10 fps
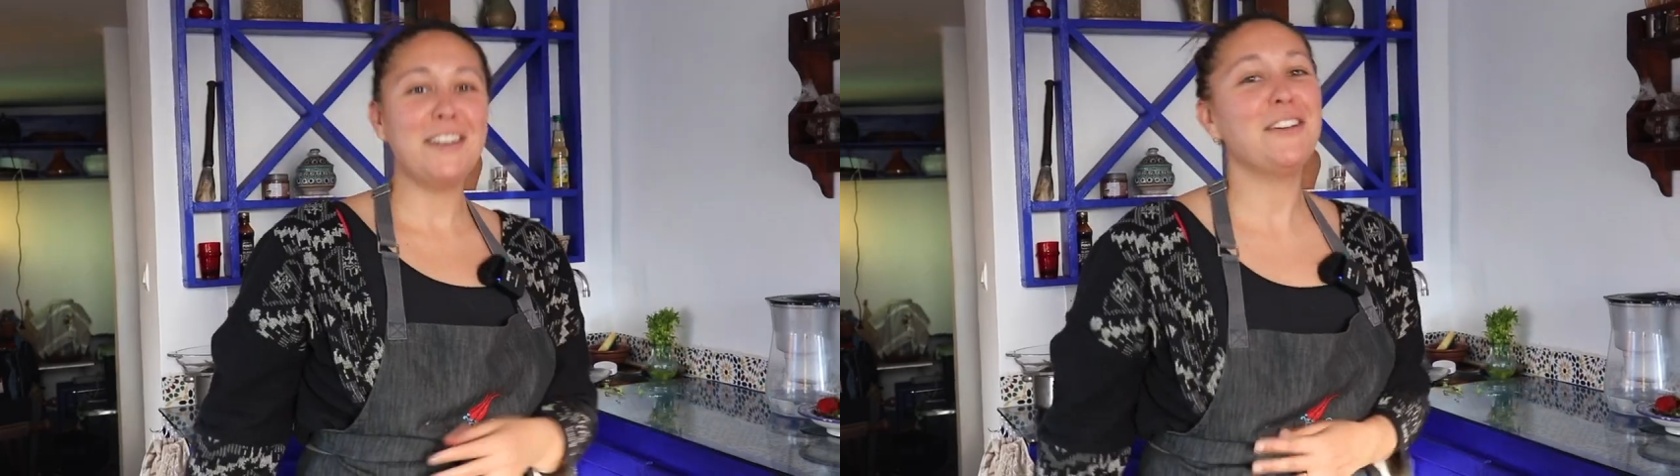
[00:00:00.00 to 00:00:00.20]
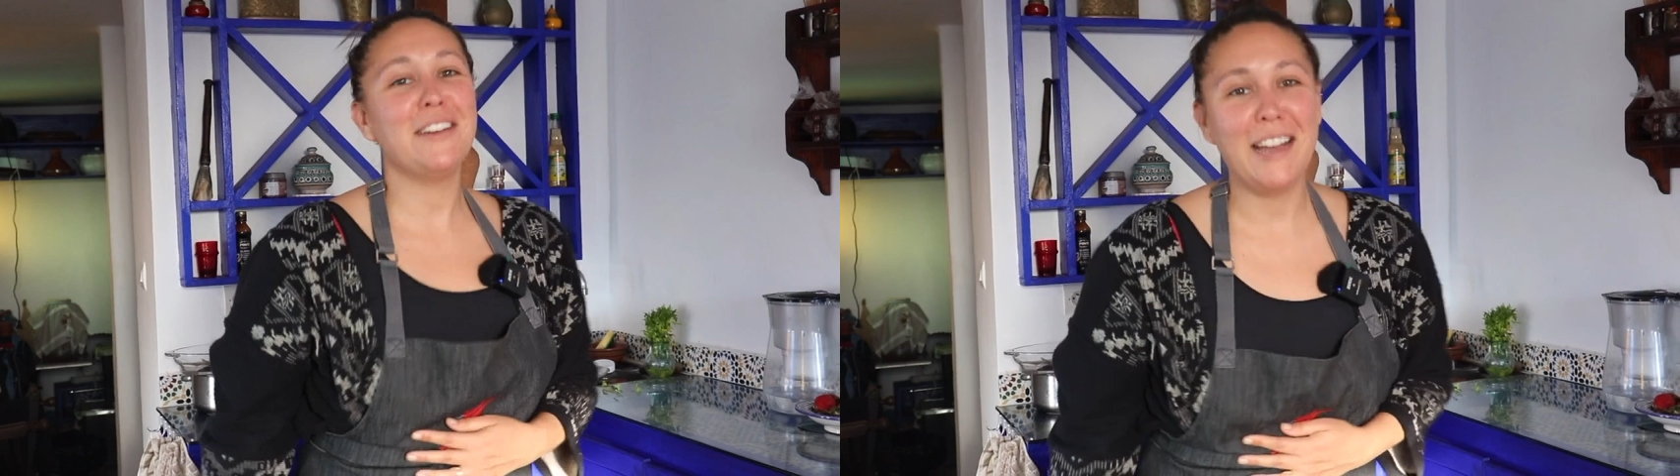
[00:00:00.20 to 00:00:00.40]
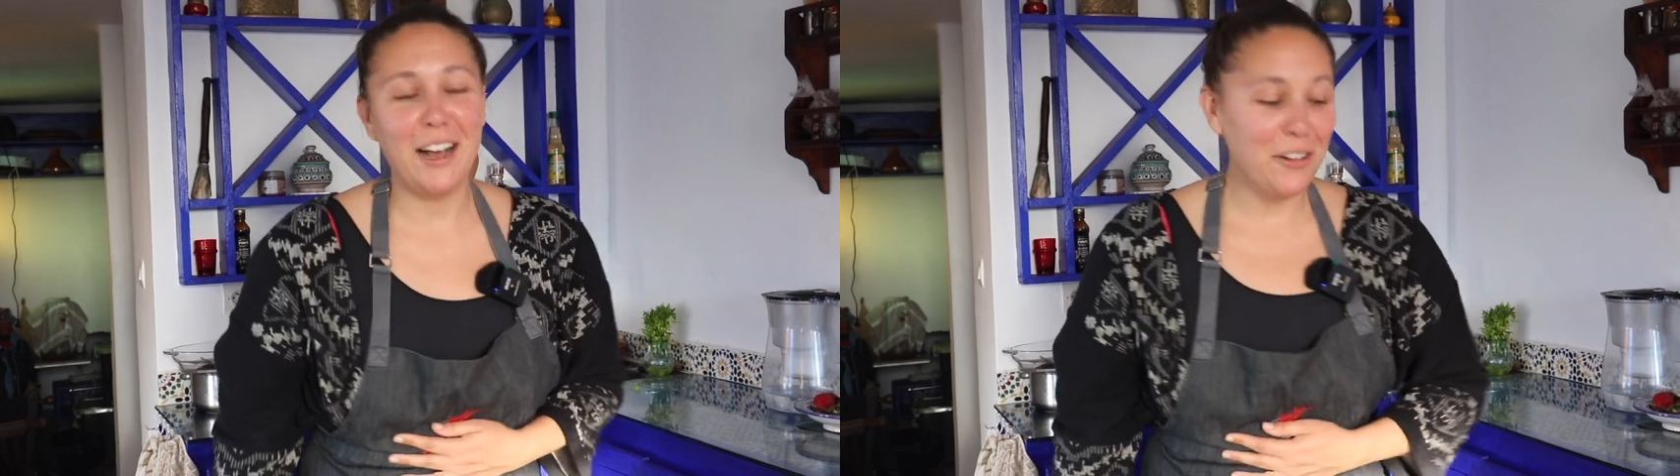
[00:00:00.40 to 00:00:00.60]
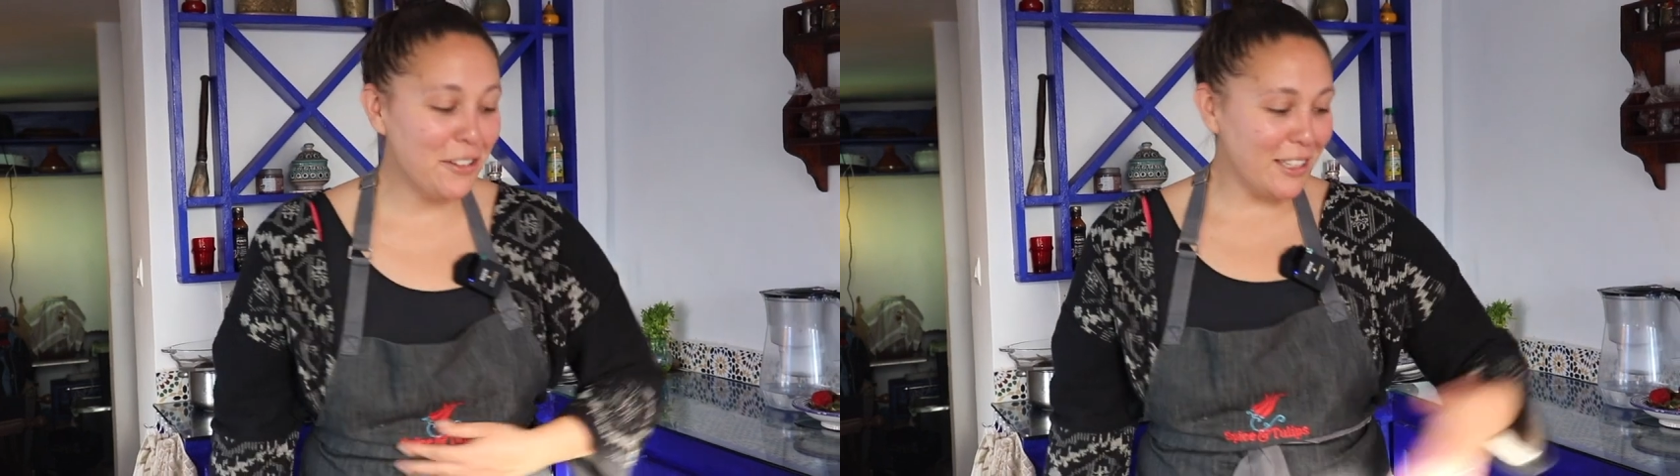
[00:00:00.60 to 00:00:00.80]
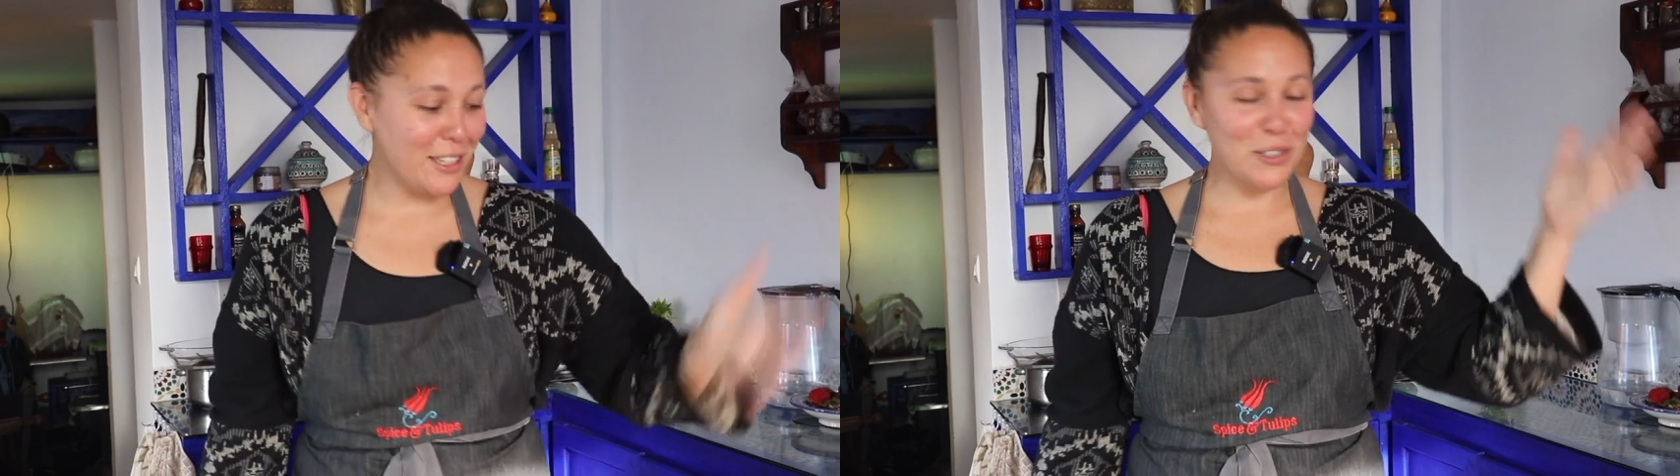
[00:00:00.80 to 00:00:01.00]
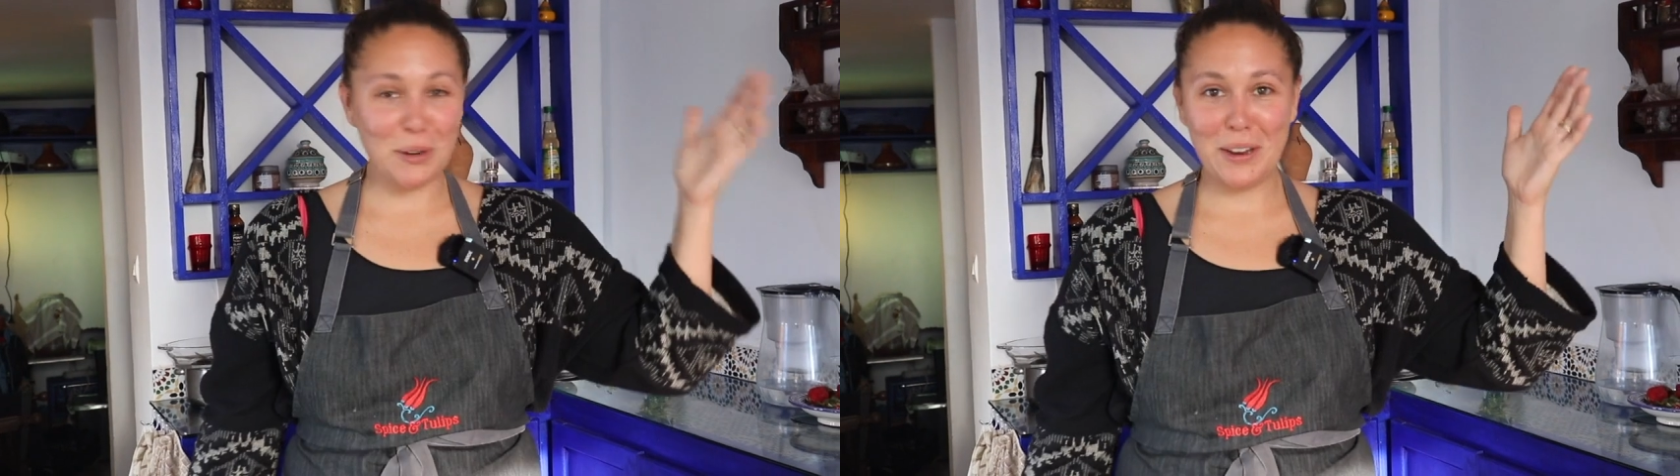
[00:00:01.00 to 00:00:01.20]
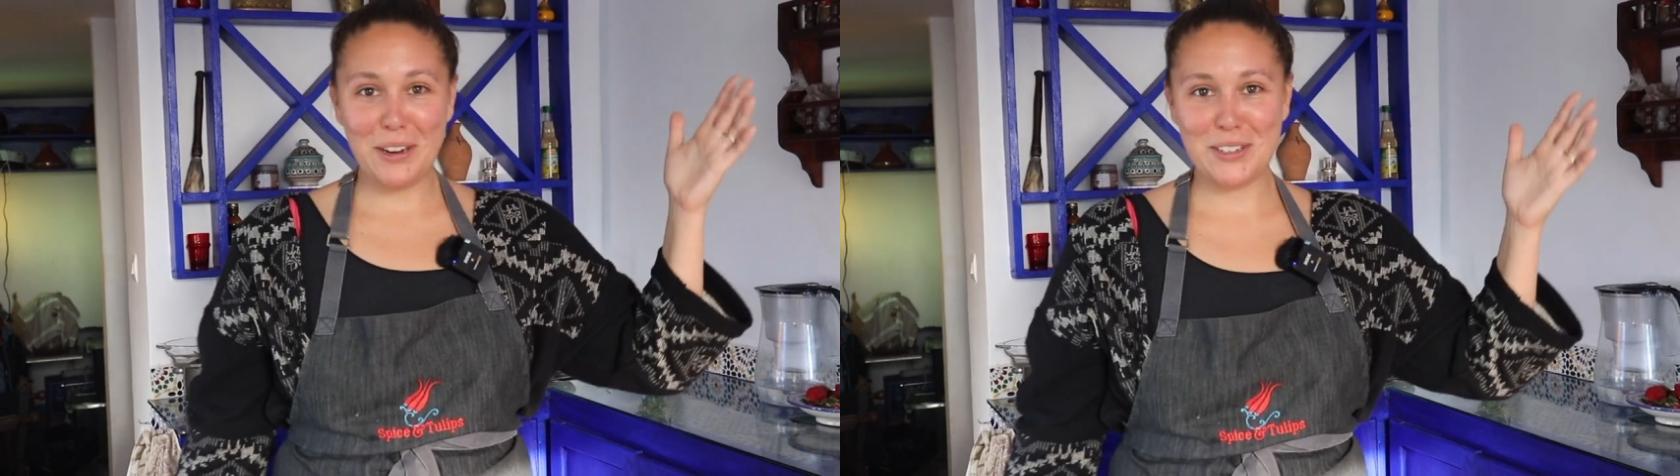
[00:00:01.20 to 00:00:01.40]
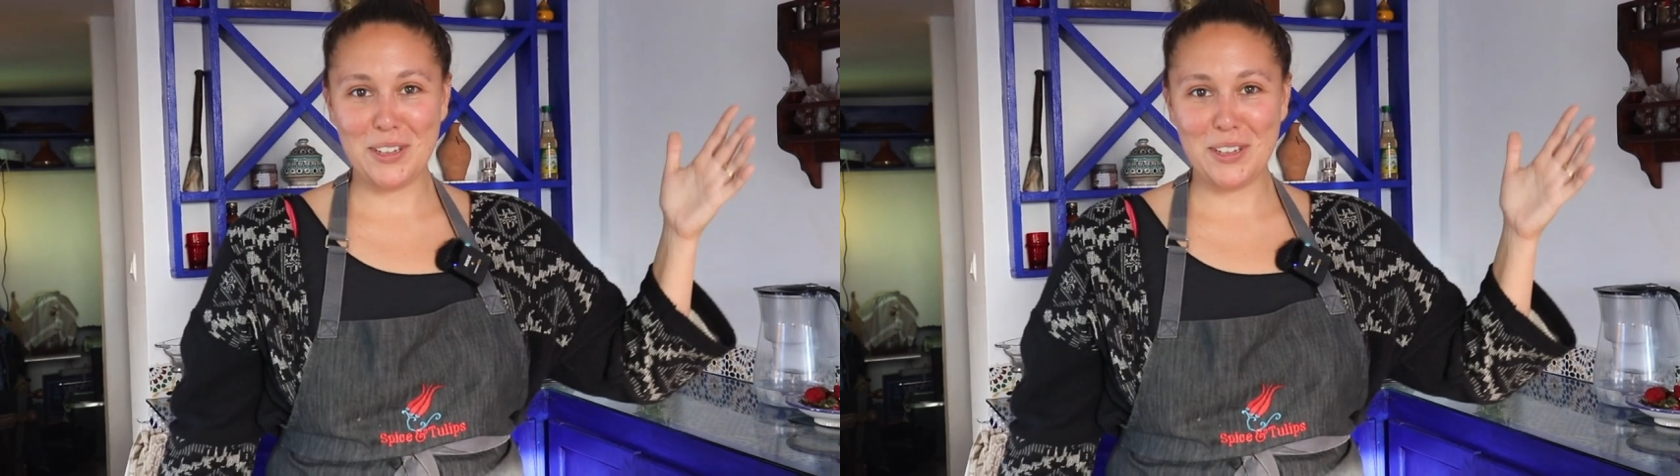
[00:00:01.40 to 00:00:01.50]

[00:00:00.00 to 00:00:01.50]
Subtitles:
In good health, enjoy your